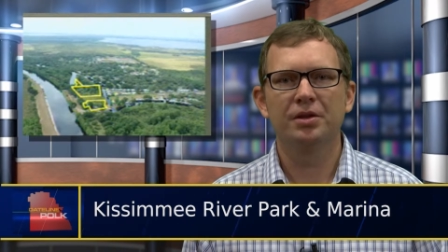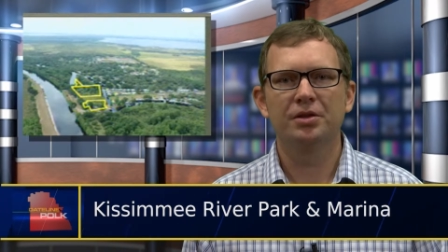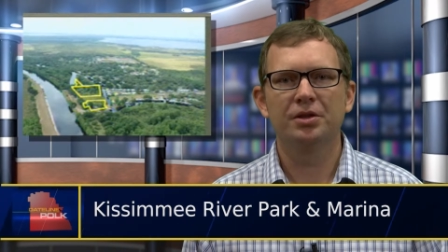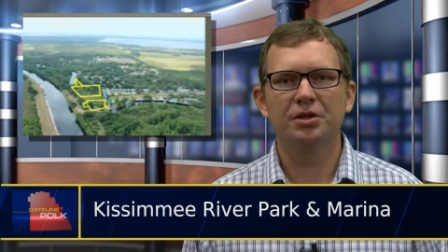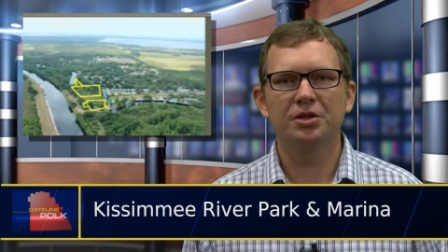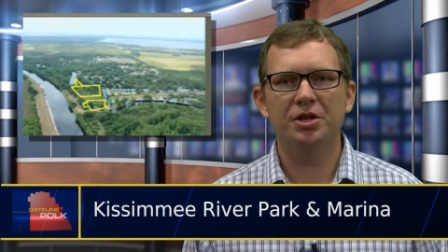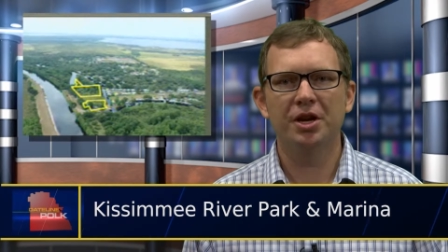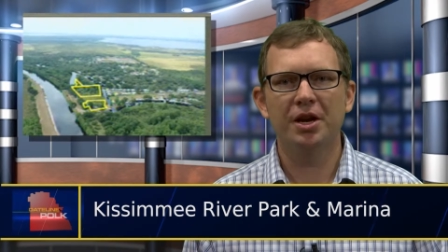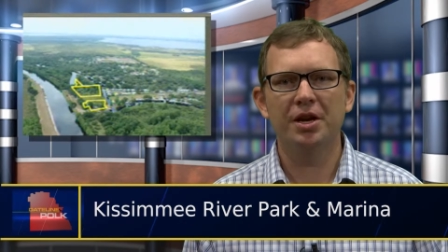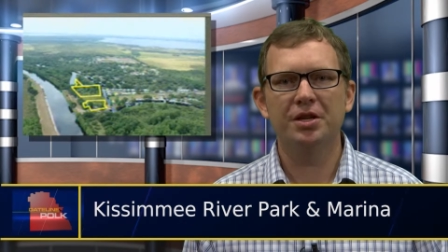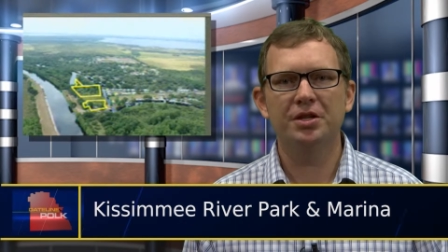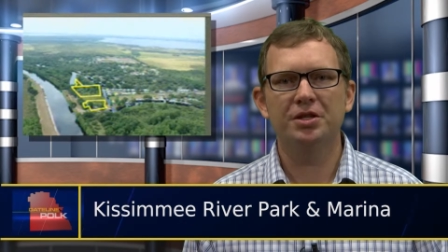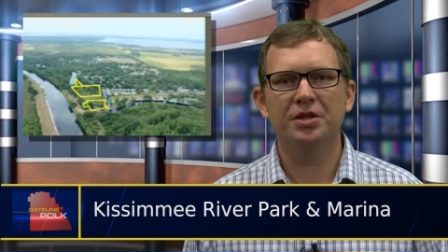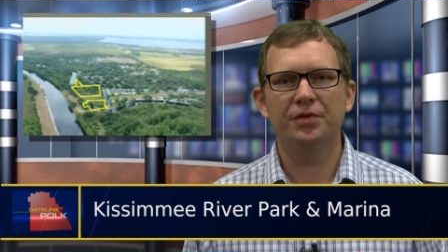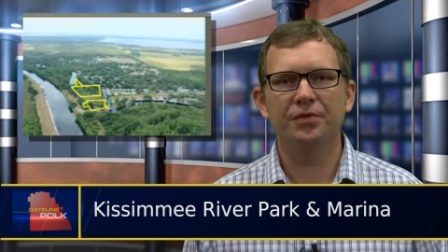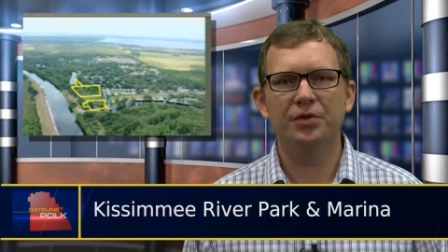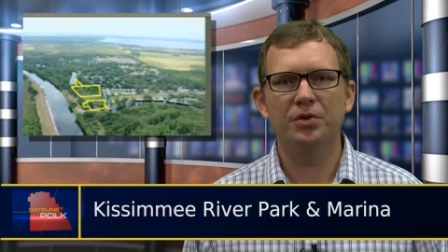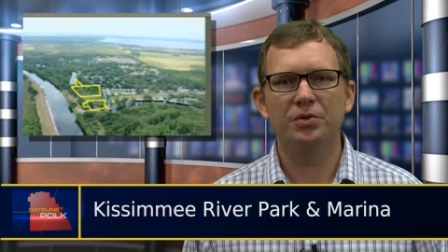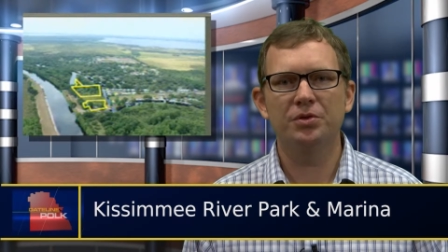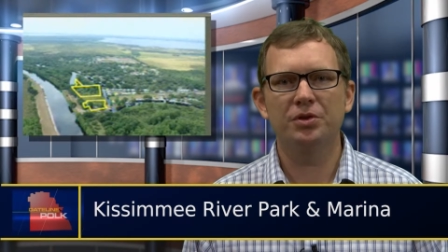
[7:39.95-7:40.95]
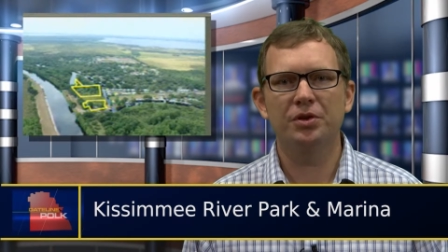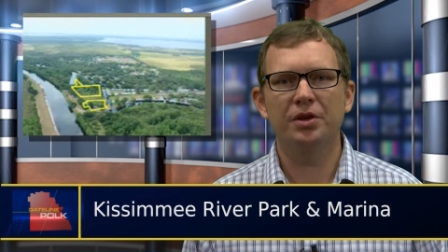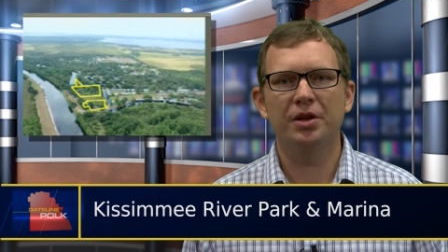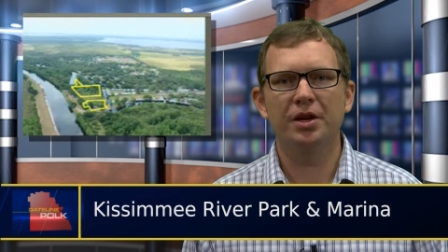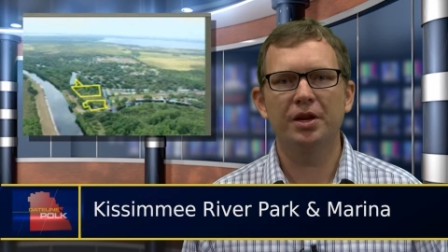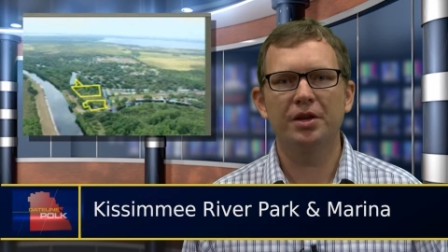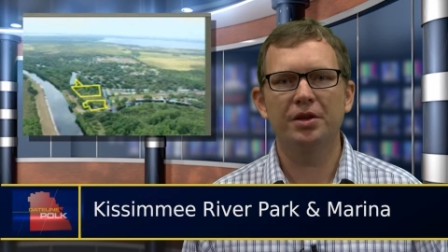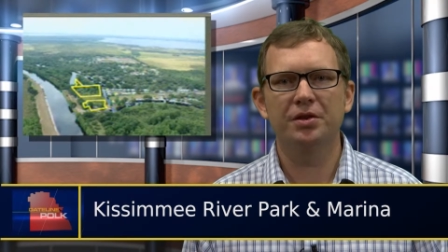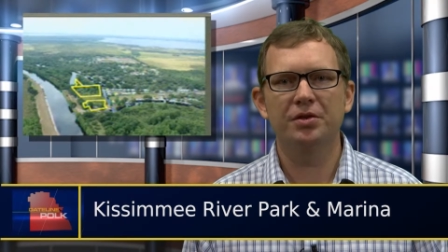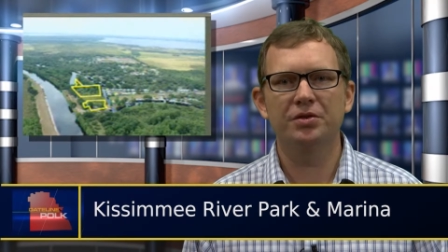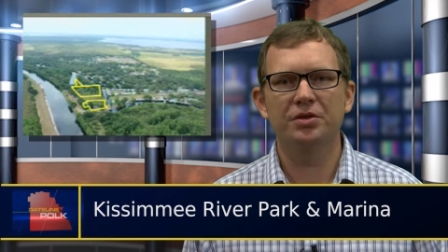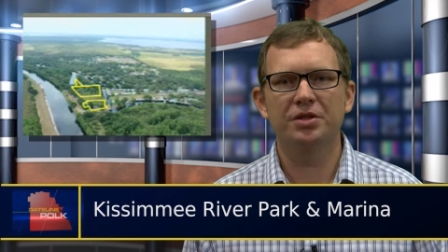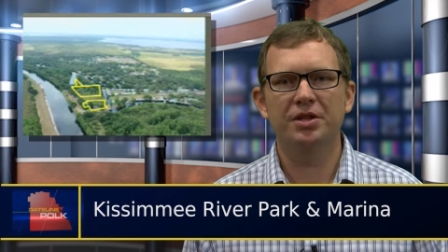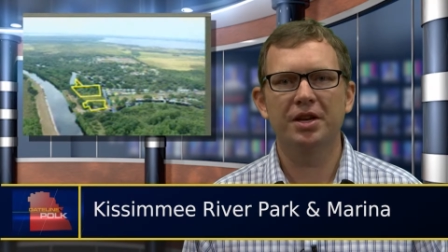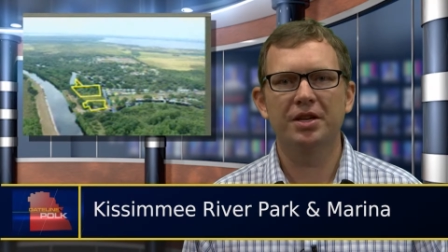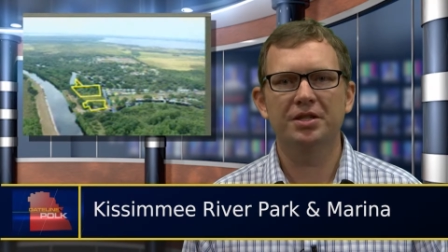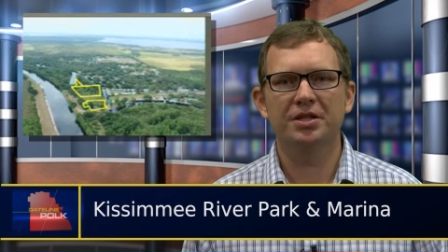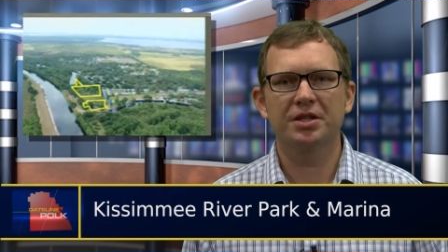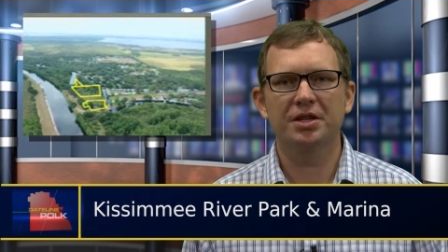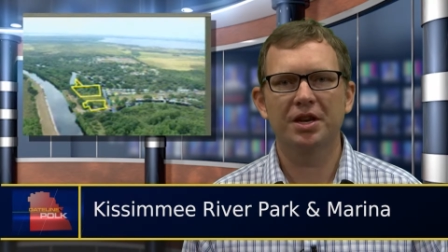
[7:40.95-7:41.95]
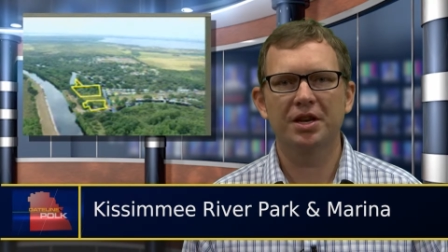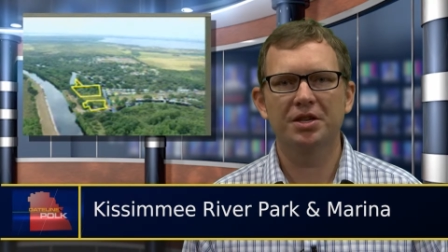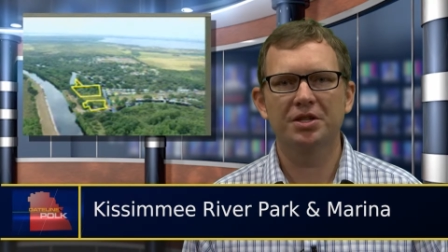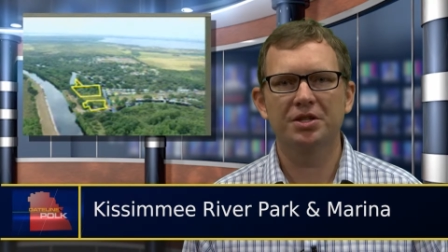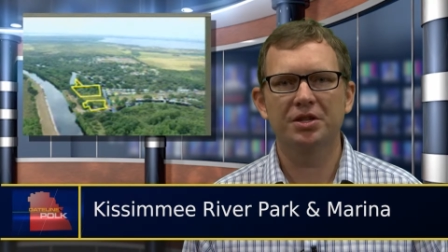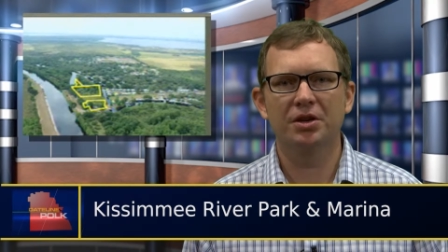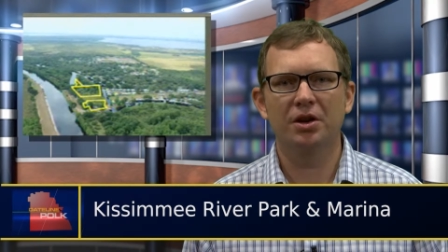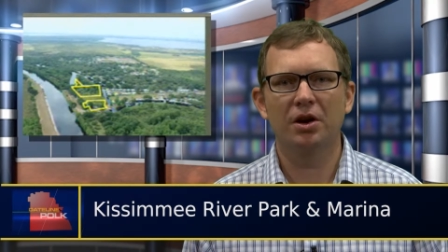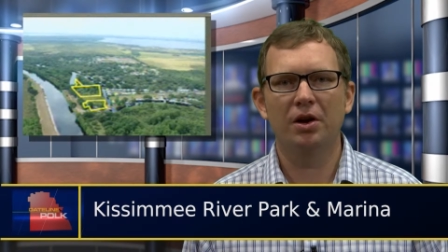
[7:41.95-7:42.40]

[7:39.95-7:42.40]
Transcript: to change the future land use designation